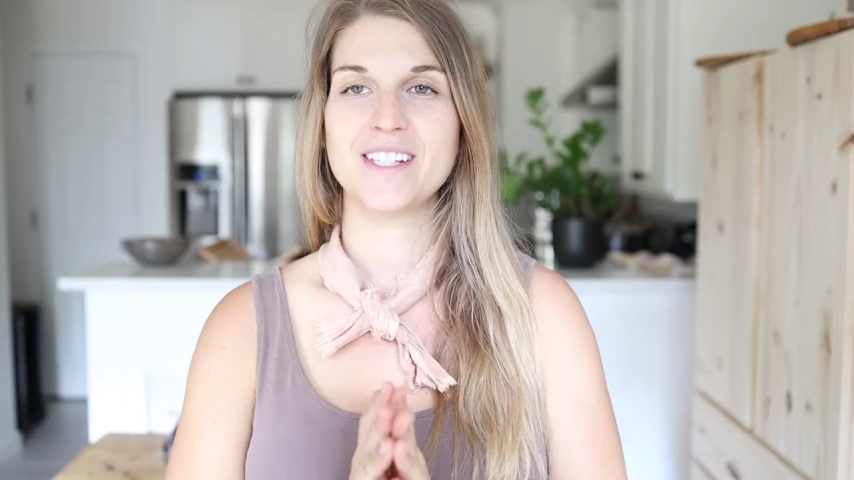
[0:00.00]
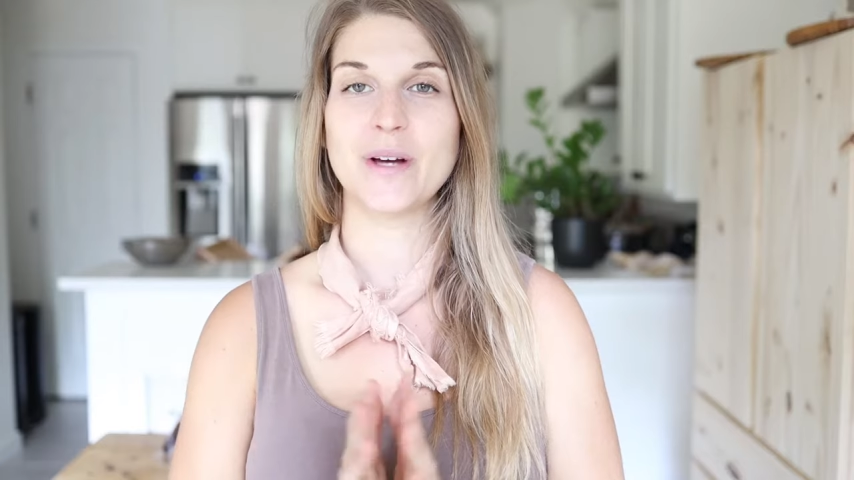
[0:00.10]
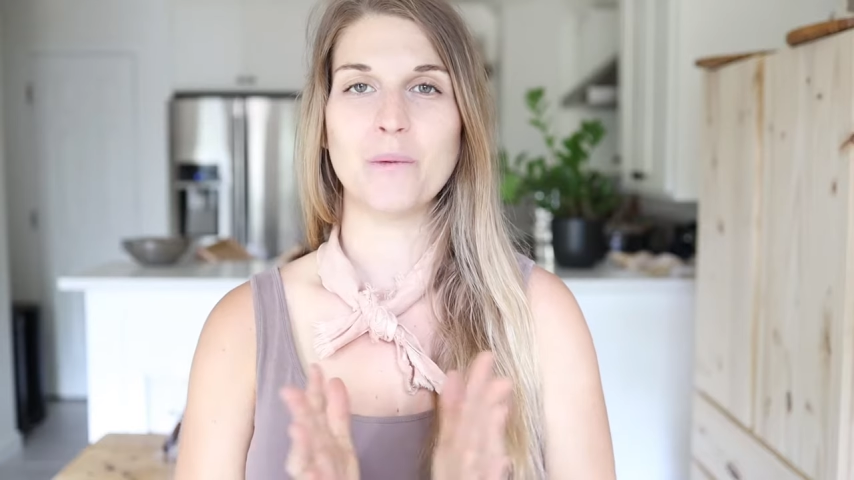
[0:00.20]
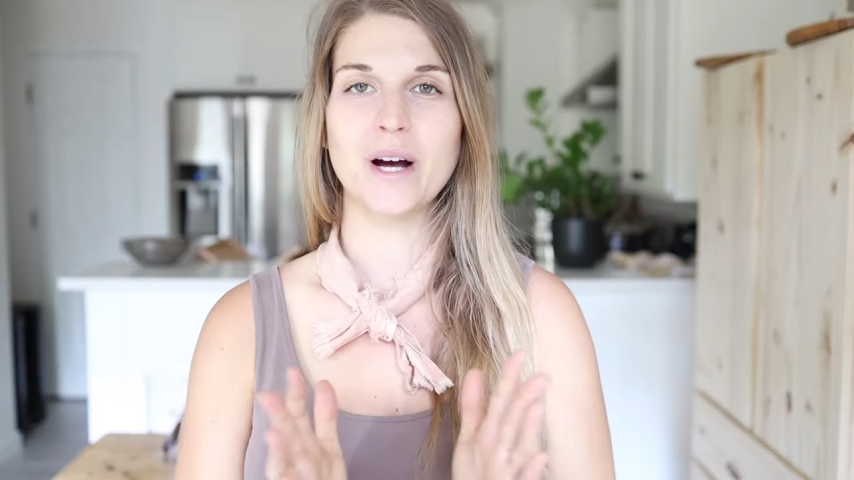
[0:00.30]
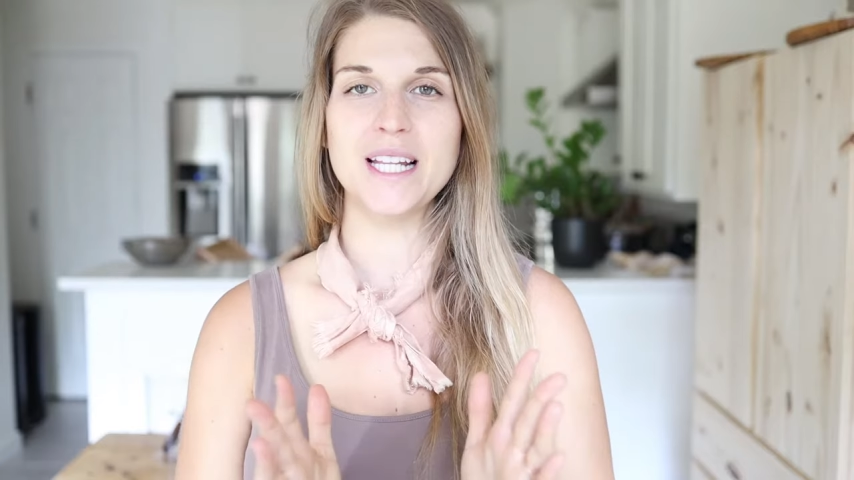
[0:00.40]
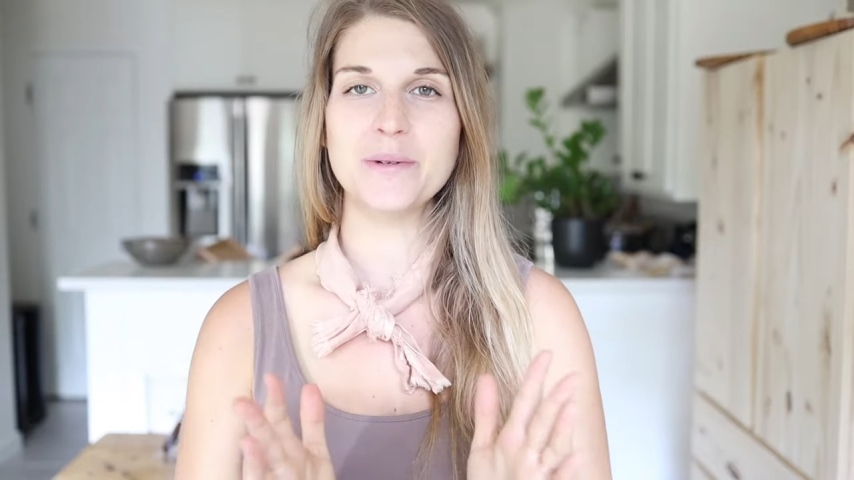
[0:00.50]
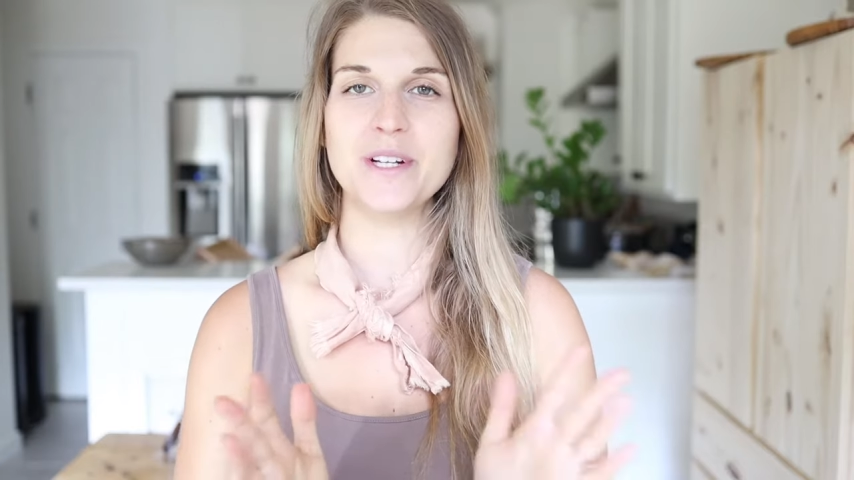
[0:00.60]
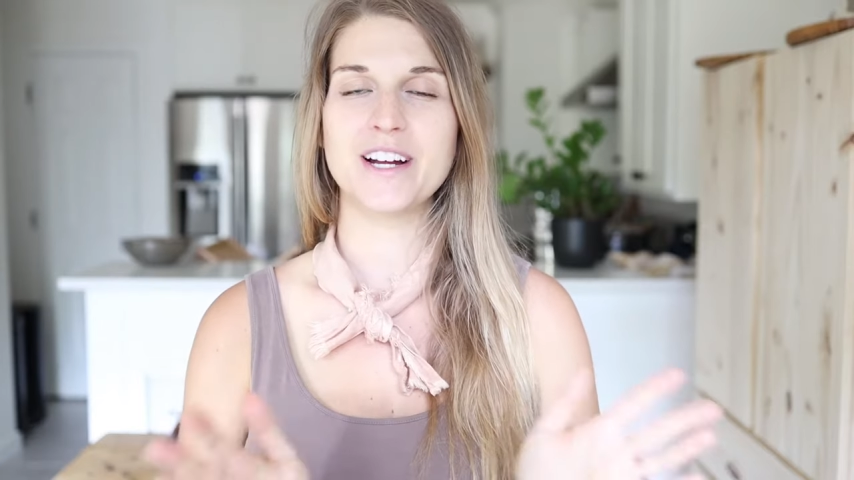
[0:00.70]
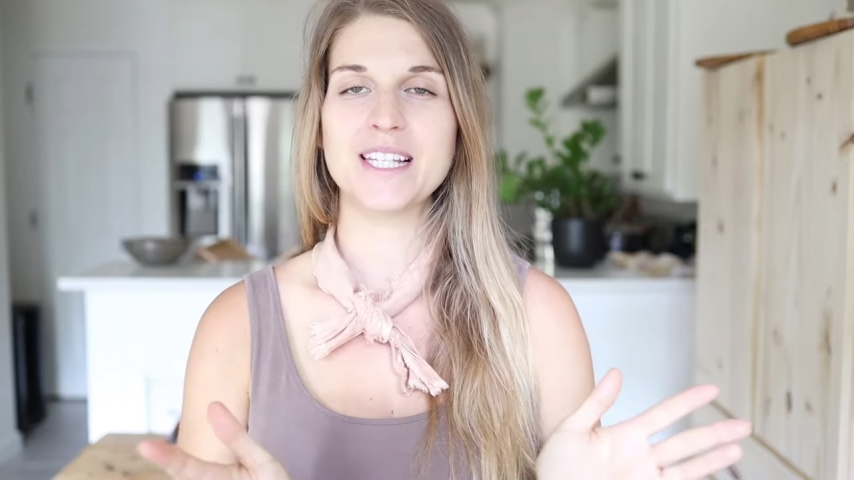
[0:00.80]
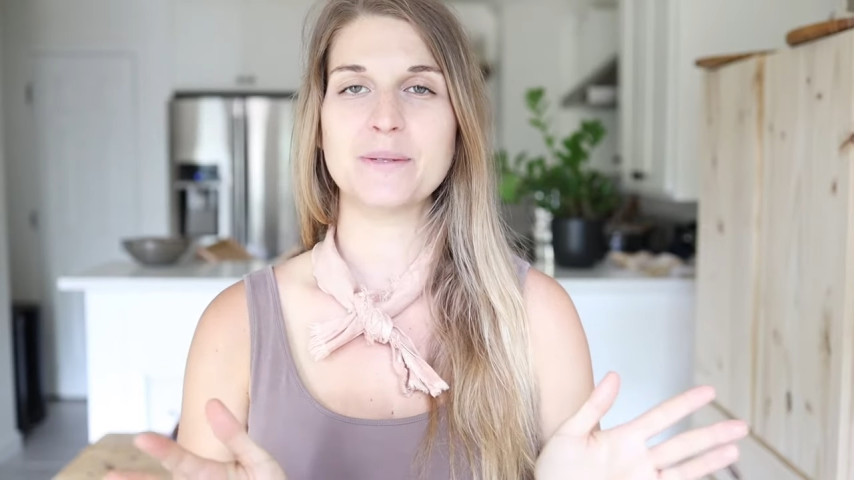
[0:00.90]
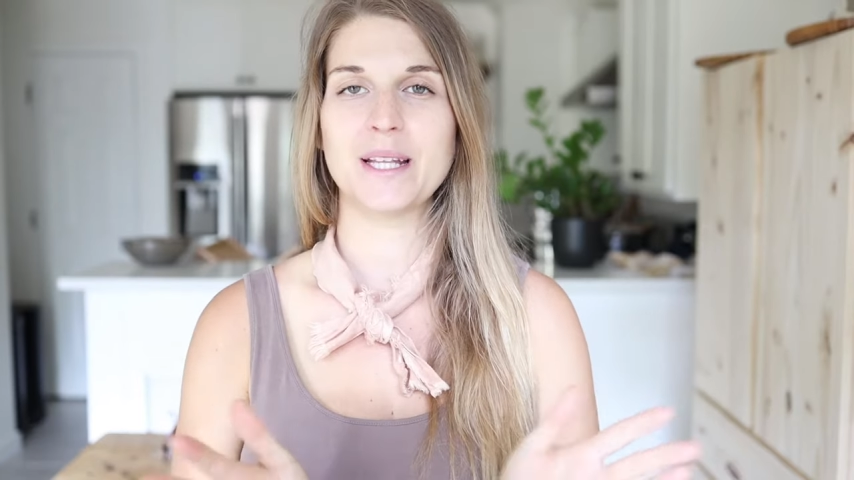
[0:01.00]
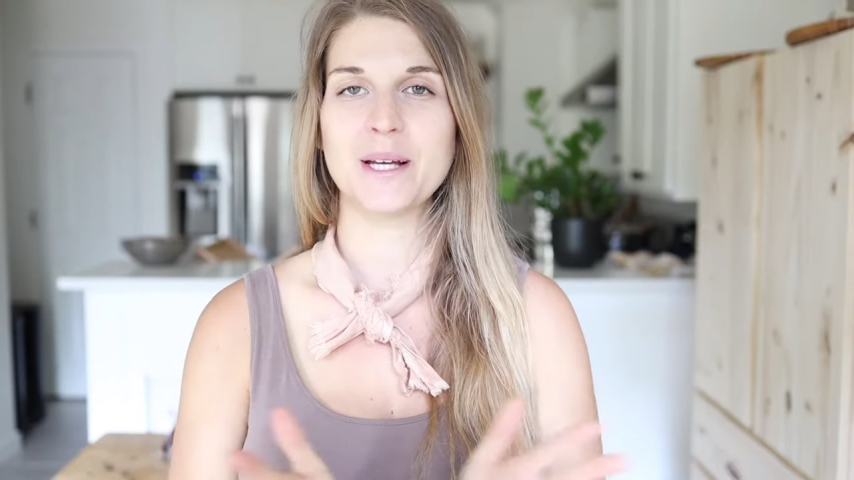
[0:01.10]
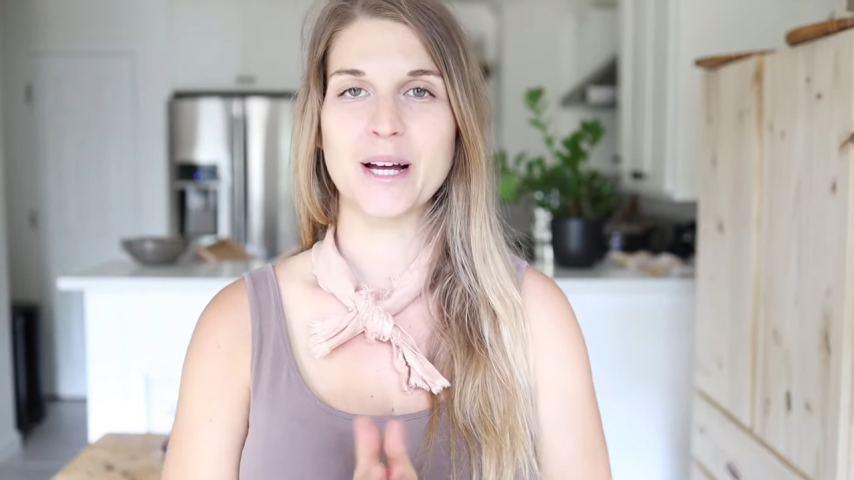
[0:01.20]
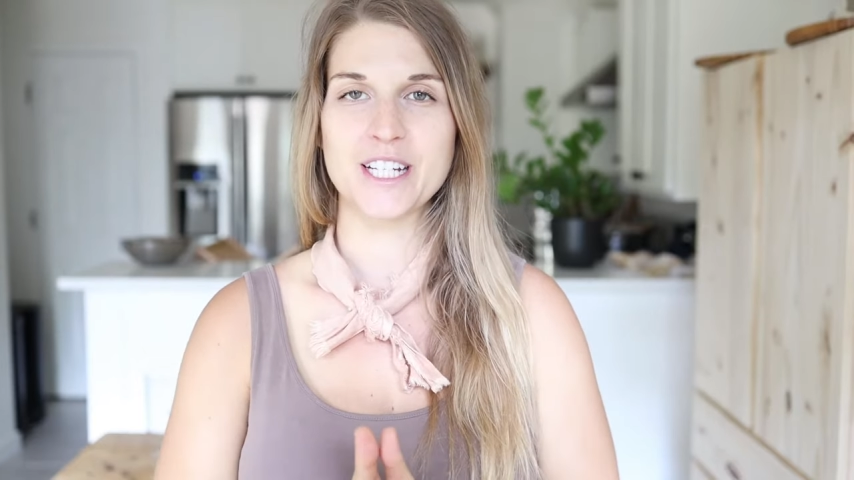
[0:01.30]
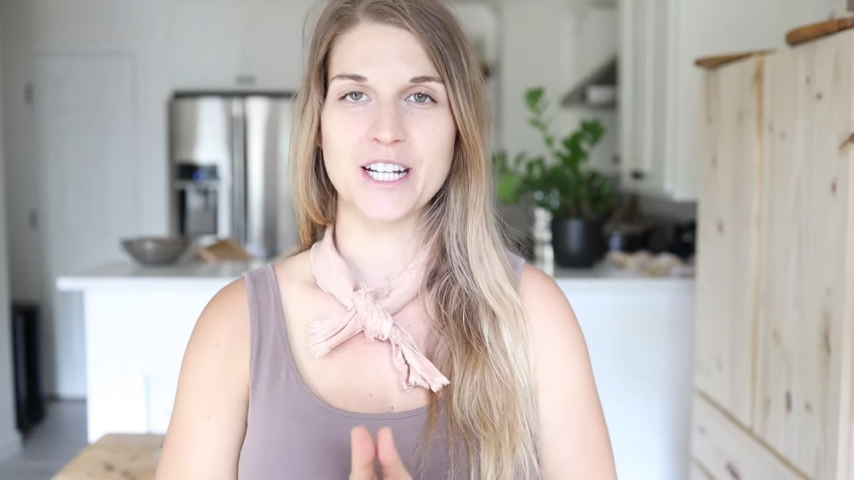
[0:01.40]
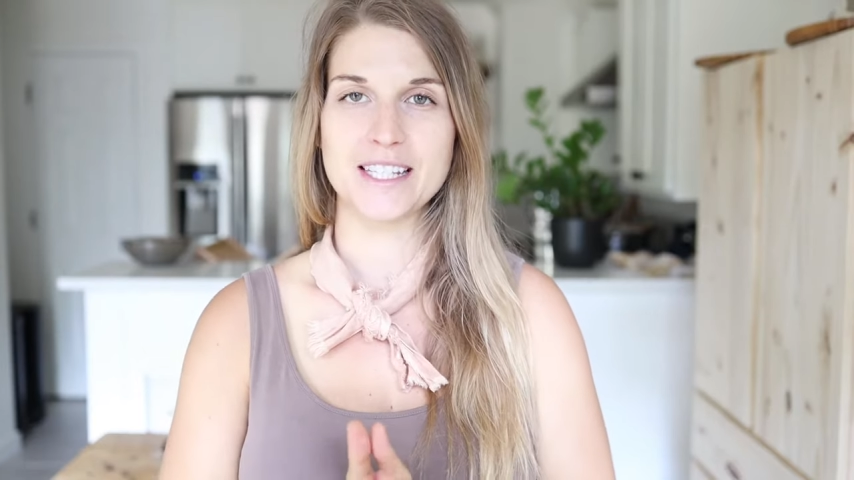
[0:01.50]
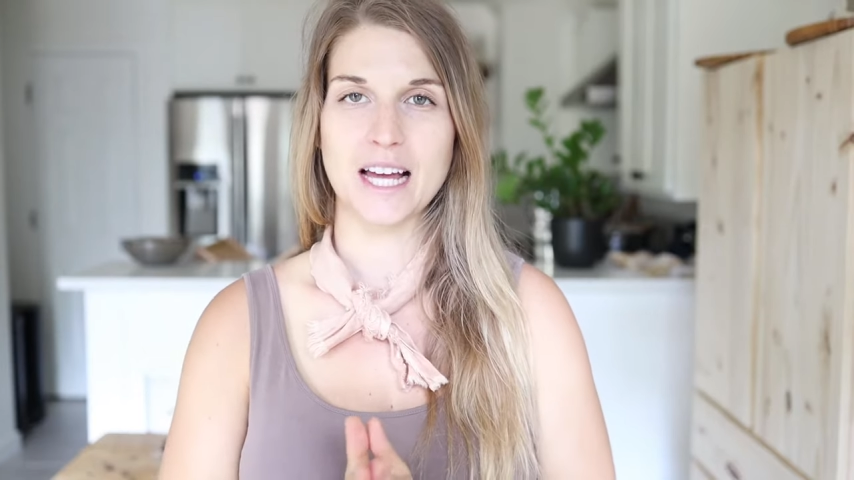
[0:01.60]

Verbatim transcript: So I want to address one of the questions